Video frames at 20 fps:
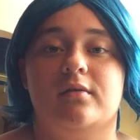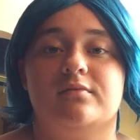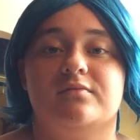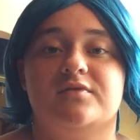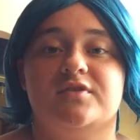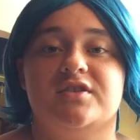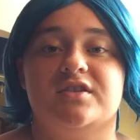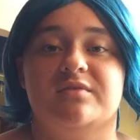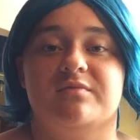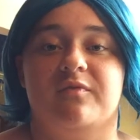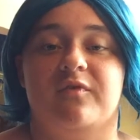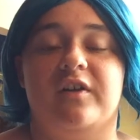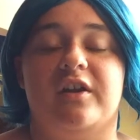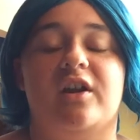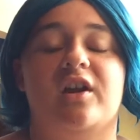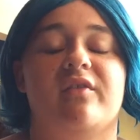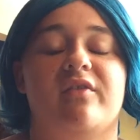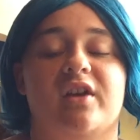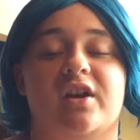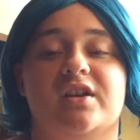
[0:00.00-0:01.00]
some
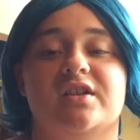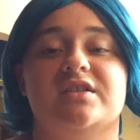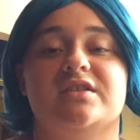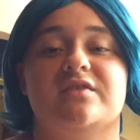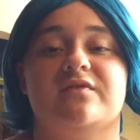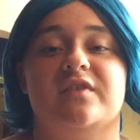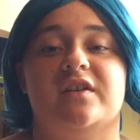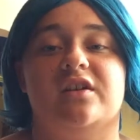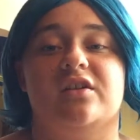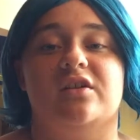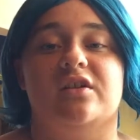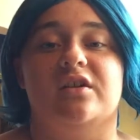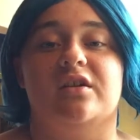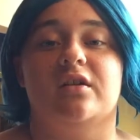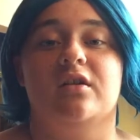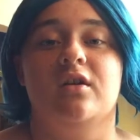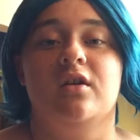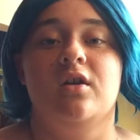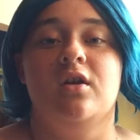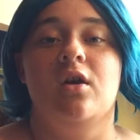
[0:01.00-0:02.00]
very, very severe
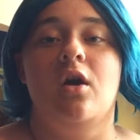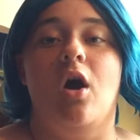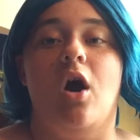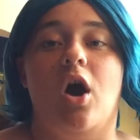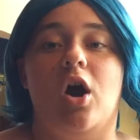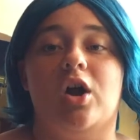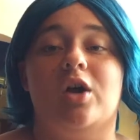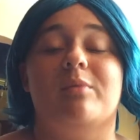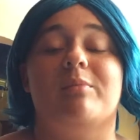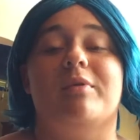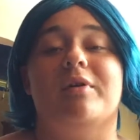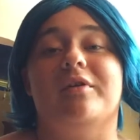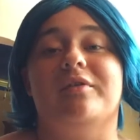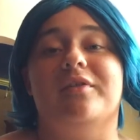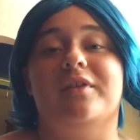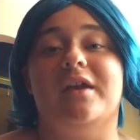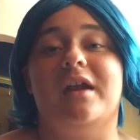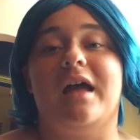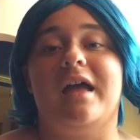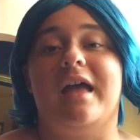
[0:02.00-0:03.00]

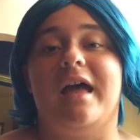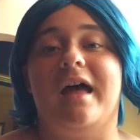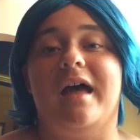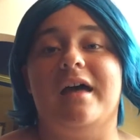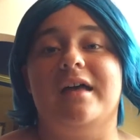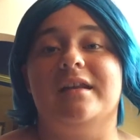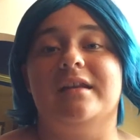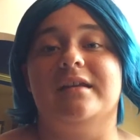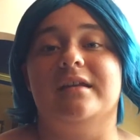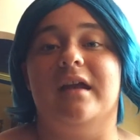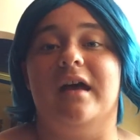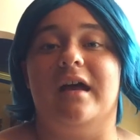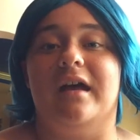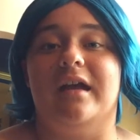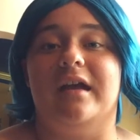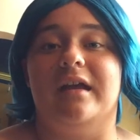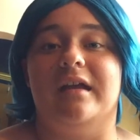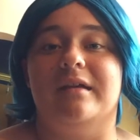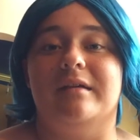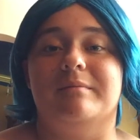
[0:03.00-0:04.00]
heartburn that I had, and
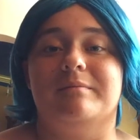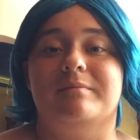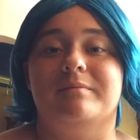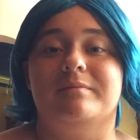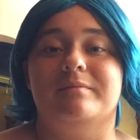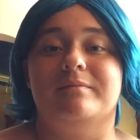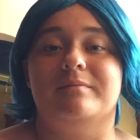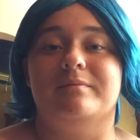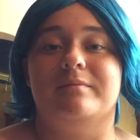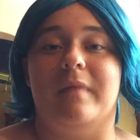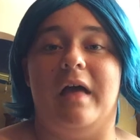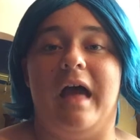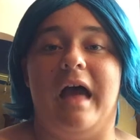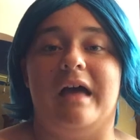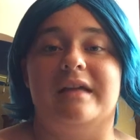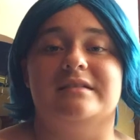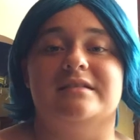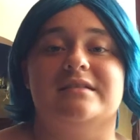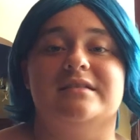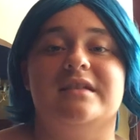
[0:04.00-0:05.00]
I
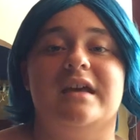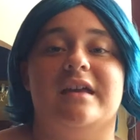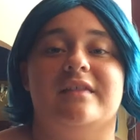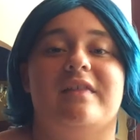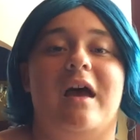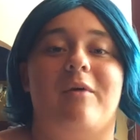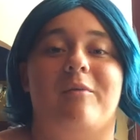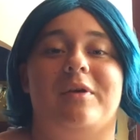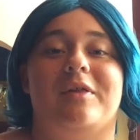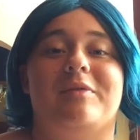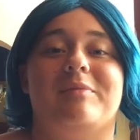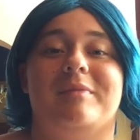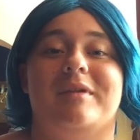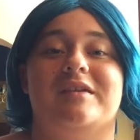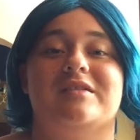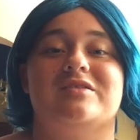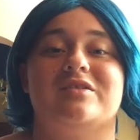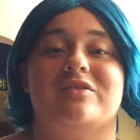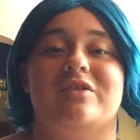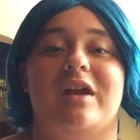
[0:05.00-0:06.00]
had to take that with
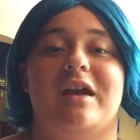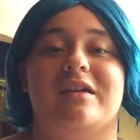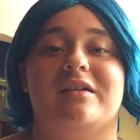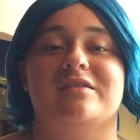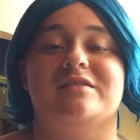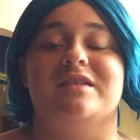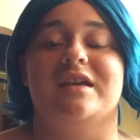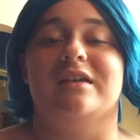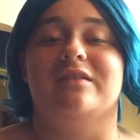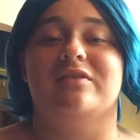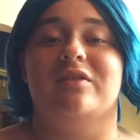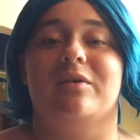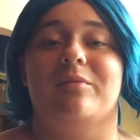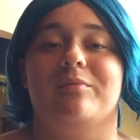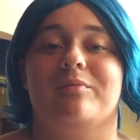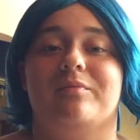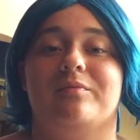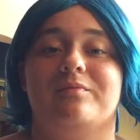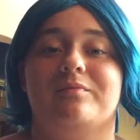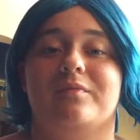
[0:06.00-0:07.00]
me so that I could take
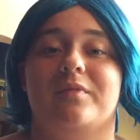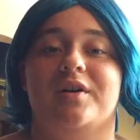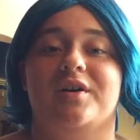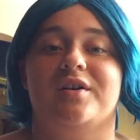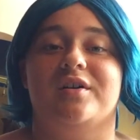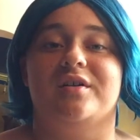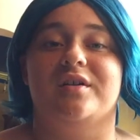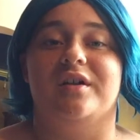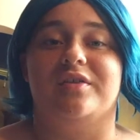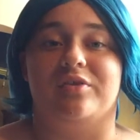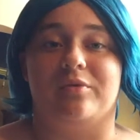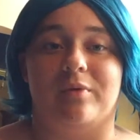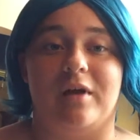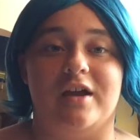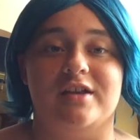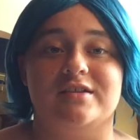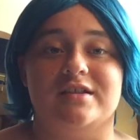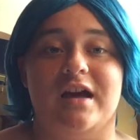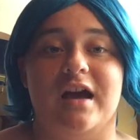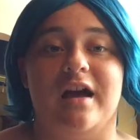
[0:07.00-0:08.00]
them at the
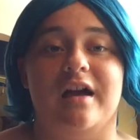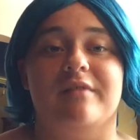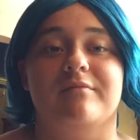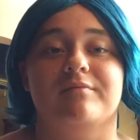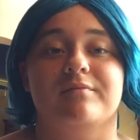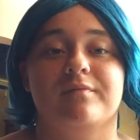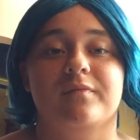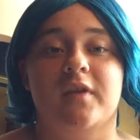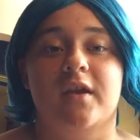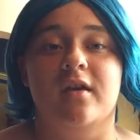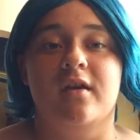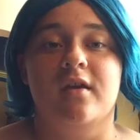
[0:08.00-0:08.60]
right time.